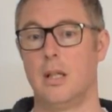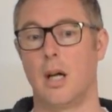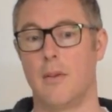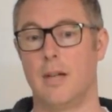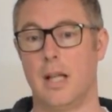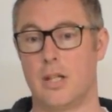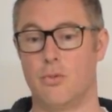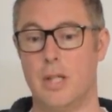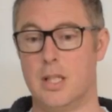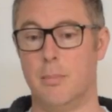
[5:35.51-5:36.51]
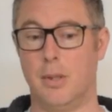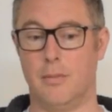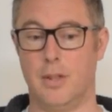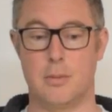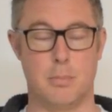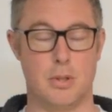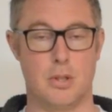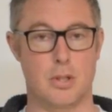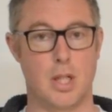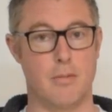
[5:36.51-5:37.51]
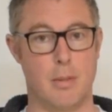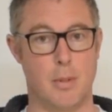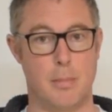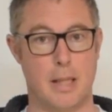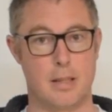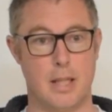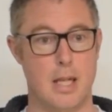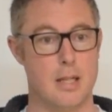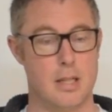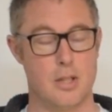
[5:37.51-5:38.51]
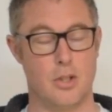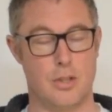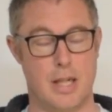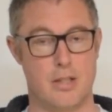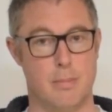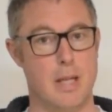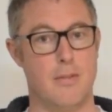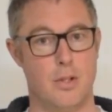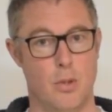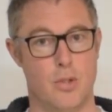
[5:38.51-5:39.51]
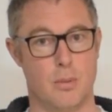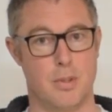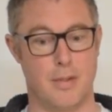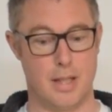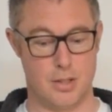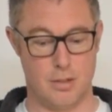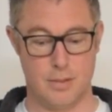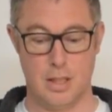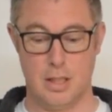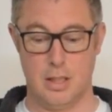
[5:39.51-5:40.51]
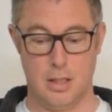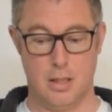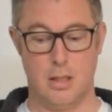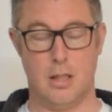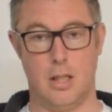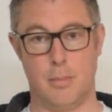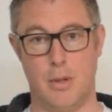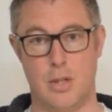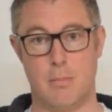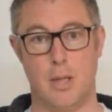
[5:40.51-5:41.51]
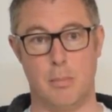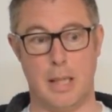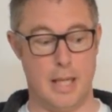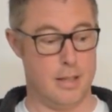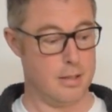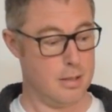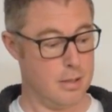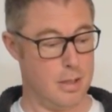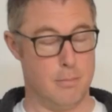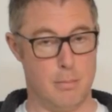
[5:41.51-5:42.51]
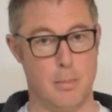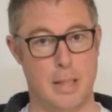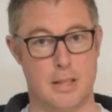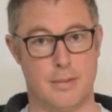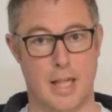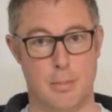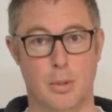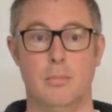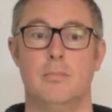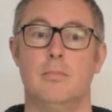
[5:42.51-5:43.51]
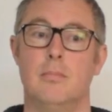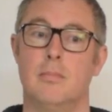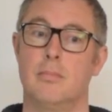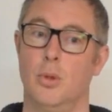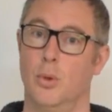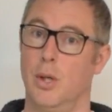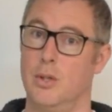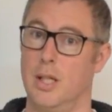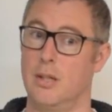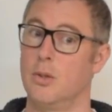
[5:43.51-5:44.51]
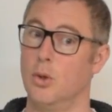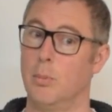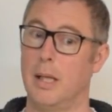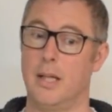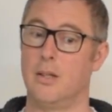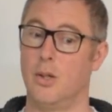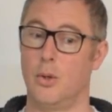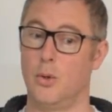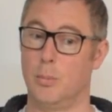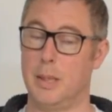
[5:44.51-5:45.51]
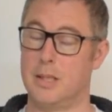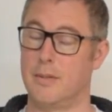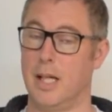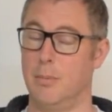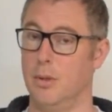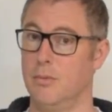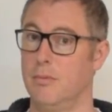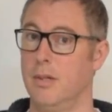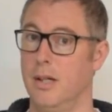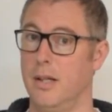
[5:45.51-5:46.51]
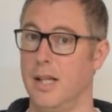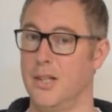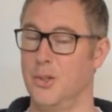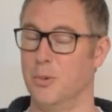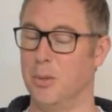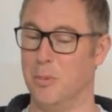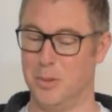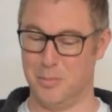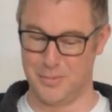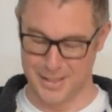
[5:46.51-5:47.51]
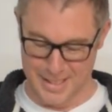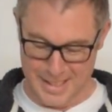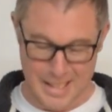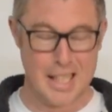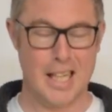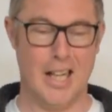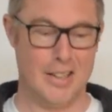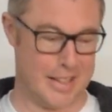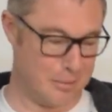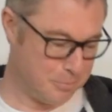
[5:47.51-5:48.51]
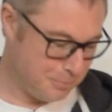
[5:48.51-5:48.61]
Hopefully that's reasonably obvious, but just covering my back there, not down to me if you do chop your fingers off. I'm using my blade on my piece of cable. You're using your blade on your piece of cable, and that's your problem. Okay.